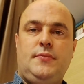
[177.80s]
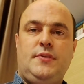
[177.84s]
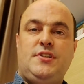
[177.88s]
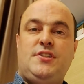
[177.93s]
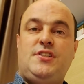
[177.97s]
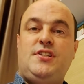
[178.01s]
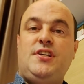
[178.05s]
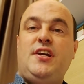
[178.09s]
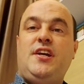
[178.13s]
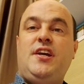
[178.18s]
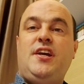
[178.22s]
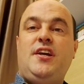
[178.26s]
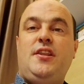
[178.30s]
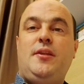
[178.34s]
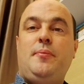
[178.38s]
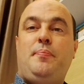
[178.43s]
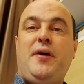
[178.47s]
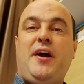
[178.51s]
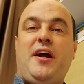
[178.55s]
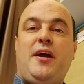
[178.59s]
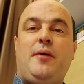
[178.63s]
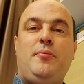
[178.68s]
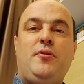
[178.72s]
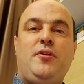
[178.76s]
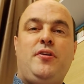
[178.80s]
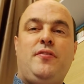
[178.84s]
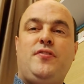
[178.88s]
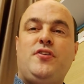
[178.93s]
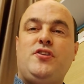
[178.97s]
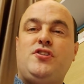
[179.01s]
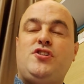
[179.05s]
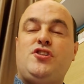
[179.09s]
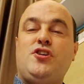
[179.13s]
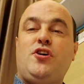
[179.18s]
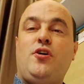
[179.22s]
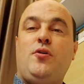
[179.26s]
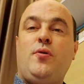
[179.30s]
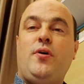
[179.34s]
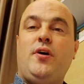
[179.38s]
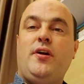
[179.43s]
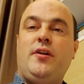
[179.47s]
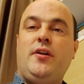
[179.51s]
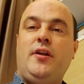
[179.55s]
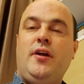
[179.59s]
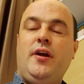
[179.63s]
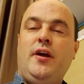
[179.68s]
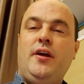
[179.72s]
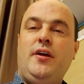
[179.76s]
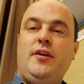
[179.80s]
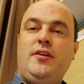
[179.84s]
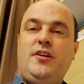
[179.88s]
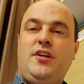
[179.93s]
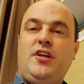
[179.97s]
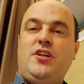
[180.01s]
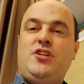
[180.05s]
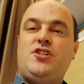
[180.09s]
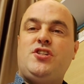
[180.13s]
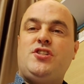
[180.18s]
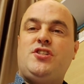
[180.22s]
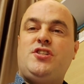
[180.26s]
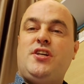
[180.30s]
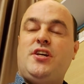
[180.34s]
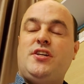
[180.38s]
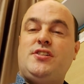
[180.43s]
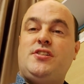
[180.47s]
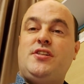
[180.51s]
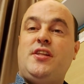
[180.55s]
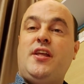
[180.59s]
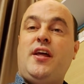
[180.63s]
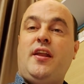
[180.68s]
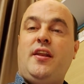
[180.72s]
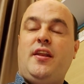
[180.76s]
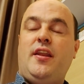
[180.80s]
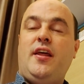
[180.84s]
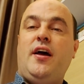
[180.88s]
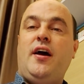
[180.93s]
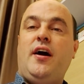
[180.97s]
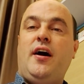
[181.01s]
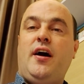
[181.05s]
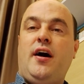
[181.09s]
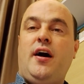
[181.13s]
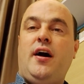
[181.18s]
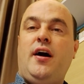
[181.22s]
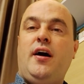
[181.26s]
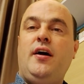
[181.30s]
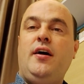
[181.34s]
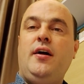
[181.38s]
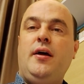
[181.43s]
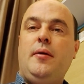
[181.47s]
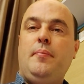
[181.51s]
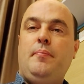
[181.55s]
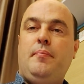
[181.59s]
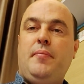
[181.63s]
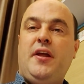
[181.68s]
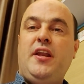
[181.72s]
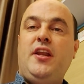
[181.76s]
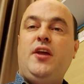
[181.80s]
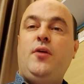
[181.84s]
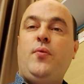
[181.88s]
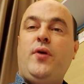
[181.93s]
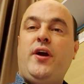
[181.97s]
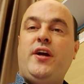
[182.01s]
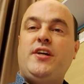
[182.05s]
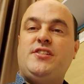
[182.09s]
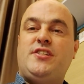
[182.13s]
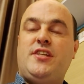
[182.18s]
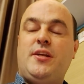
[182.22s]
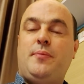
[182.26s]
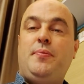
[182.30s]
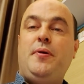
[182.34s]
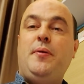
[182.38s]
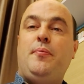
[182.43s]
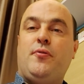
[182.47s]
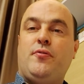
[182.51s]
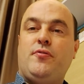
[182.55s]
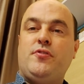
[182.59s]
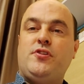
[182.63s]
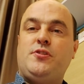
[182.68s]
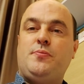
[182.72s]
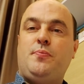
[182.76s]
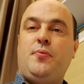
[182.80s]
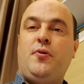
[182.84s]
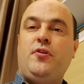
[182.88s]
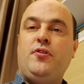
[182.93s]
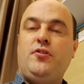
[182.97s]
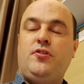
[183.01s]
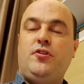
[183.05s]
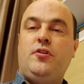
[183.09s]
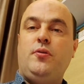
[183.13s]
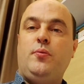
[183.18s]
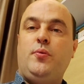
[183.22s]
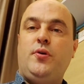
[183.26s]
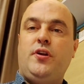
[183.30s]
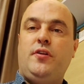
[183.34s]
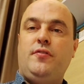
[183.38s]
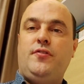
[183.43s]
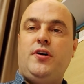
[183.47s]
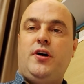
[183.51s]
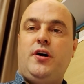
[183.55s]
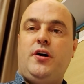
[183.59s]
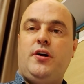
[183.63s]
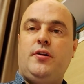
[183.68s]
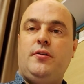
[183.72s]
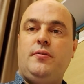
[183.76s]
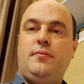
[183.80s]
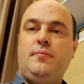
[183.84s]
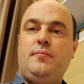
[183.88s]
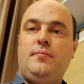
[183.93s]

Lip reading: You see, the parable of the sower teaches us that there are many ways that people respond to the Word of God.